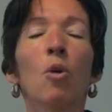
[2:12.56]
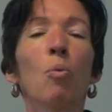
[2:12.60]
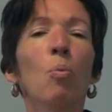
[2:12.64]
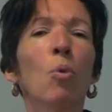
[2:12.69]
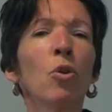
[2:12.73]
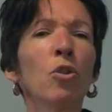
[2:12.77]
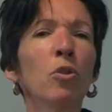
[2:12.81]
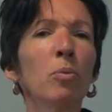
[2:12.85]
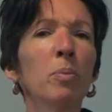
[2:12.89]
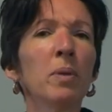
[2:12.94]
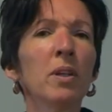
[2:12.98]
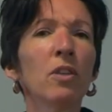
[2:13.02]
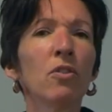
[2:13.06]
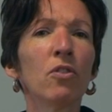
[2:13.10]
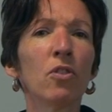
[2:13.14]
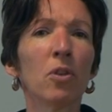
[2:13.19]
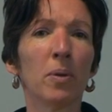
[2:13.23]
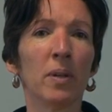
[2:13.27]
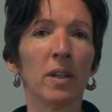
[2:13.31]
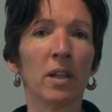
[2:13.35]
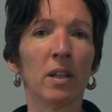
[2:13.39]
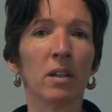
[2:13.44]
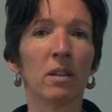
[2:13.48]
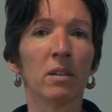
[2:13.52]
What are we
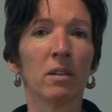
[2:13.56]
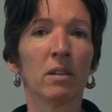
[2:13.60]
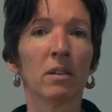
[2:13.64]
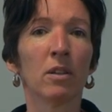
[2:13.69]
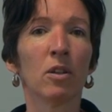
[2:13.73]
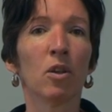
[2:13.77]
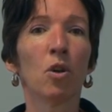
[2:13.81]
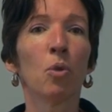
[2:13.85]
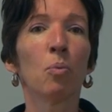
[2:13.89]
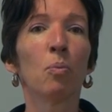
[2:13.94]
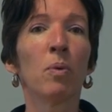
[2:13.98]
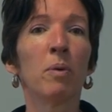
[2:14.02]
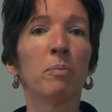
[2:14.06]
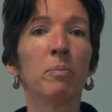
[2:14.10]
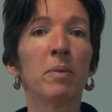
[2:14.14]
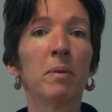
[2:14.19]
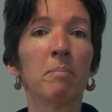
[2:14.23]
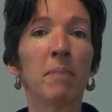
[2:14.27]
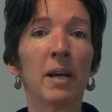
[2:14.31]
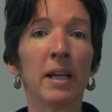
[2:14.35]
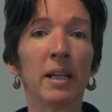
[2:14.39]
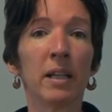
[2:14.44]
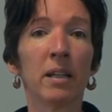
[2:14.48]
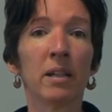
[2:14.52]
doing when we
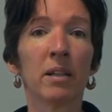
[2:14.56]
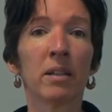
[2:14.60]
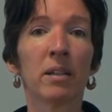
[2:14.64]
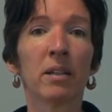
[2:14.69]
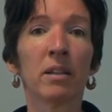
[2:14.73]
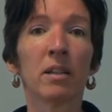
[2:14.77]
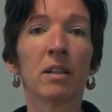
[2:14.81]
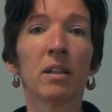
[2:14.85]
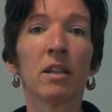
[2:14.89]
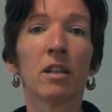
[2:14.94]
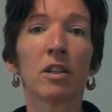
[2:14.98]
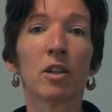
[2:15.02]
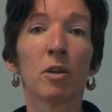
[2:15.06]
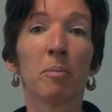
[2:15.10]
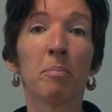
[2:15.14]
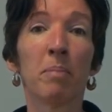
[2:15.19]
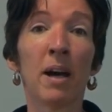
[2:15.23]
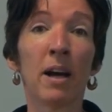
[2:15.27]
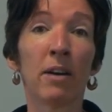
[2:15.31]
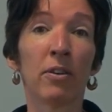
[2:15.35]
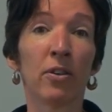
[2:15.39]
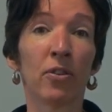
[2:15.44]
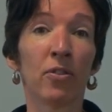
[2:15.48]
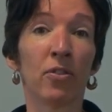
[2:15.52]
make
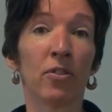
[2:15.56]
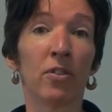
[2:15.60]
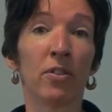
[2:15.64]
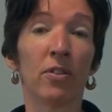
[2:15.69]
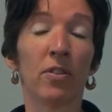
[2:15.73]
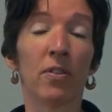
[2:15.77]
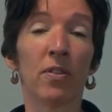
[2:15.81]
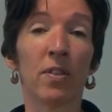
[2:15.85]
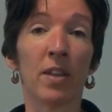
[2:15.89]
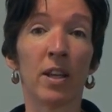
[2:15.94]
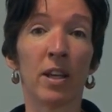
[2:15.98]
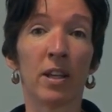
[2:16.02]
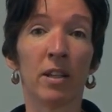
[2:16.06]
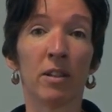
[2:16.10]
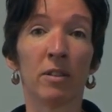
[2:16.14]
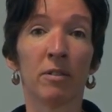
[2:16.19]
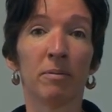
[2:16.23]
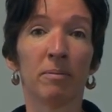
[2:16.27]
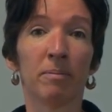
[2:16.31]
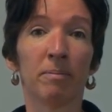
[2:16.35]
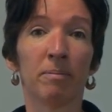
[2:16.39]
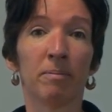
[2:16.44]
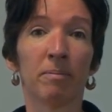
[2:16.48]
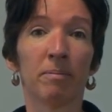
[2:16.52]
comparisons then?
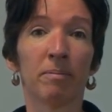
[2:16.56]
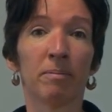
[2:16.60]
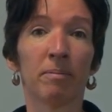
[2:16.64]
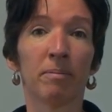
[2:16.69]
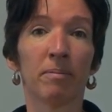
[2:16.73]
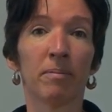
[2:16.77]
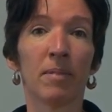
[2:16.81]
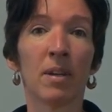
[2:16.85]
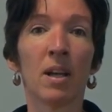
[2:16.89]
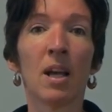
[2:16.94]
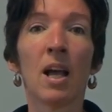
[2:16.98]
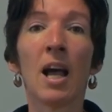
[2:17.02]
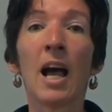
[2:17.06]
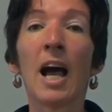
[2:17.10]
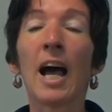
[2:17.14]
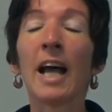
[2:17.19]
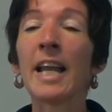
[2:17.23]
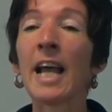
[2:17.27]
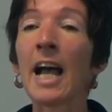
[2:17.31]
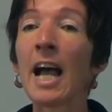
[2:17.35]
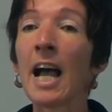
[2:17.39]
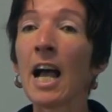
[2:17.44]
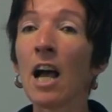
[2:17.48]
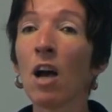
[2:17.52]
And
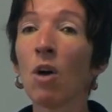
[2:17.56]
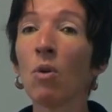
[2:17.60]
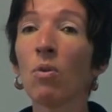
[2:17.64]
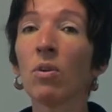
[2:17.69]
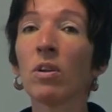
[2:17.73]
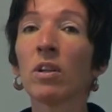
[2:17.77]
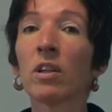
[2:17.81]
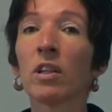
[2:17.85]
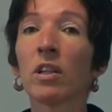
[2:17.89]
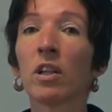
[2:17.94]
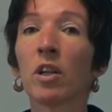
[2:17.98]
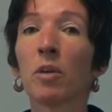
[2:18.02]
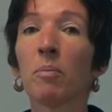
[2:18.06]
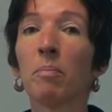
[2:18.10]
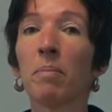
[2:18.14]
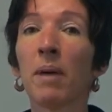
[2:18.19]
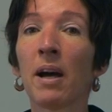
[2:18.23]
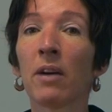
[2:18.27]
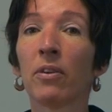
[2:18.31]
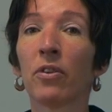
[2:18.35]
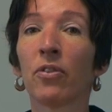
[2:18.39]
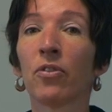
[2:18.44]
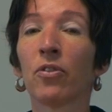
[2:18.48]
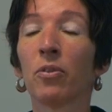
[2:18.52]
how can
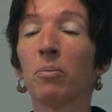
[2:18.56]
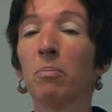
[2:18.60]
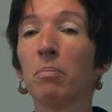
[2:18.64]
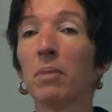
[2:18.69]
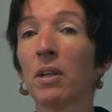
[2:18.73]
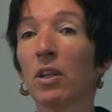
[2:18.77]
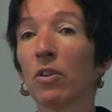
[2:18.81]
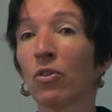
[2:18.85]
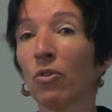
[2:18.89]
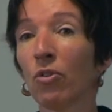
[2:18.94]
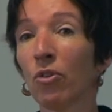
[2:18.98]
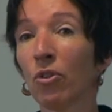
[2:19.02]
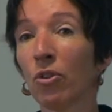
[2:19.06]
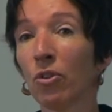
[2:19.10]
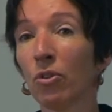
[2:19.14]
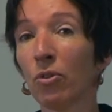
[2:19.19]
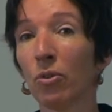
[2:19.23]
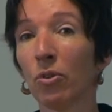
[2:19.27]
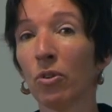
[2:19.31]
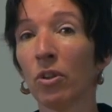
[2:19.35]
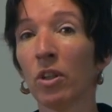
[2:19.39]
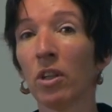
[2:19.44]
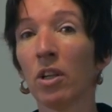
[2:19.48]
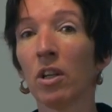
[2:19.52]
comparison be a
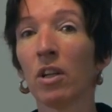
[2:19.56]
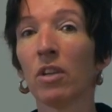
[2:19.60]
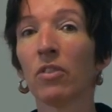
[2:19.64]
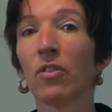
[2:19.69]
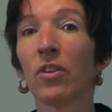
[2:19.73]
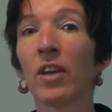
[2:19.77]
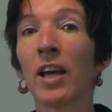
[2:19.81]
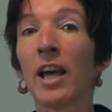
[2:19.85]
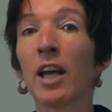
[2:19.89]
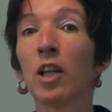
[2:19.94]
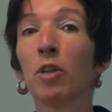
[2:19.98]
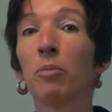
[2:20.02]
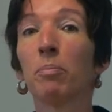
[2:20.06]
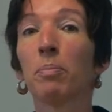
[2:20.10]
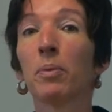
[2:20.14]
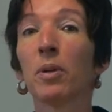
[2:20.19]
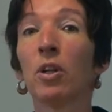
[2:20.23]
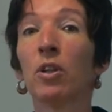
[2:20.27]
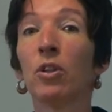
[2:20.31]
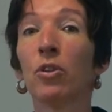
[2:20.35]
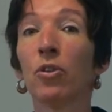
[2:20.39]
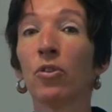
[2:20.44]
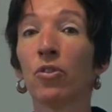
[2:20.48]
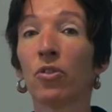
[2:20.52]
tool to help
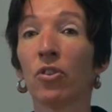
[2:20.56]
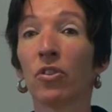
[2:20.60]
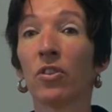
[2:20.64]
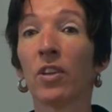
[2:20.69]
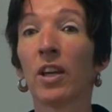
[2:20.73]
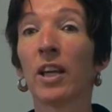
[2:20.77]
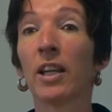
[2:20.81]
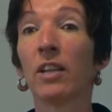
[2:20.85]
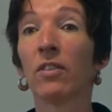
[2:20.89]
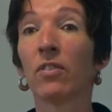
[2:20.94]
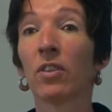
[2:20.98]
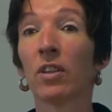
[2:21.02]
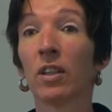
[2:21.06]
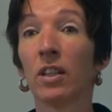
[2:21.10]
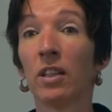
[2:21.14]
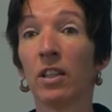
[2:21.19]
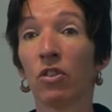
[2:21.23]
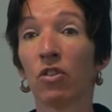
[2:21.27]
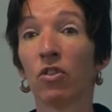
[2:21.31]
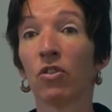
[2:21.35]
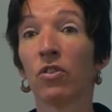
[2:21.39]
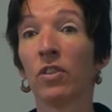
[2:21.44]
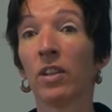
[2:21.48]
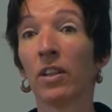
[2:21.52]
elucidate
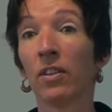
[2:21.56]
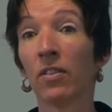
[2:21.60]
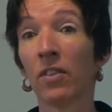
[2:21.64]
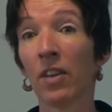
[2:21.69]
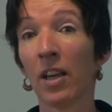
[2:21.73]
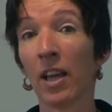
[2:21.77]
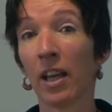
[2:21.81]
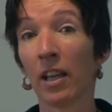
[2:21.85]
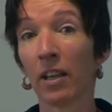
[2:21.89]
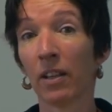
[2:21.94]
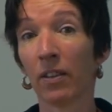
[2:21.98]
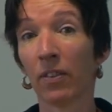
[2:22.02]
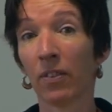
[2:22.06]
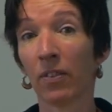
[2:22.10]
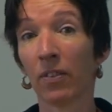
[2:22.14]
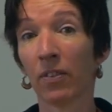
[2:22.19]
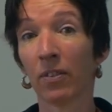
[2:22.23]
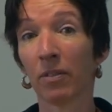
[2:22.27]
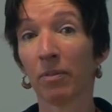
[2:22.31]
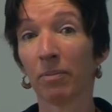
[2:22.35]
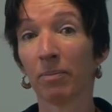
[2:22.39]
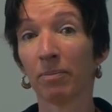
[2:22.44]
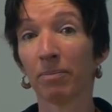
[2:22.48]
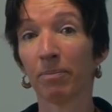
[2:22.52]
literary
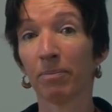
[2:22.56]
texts?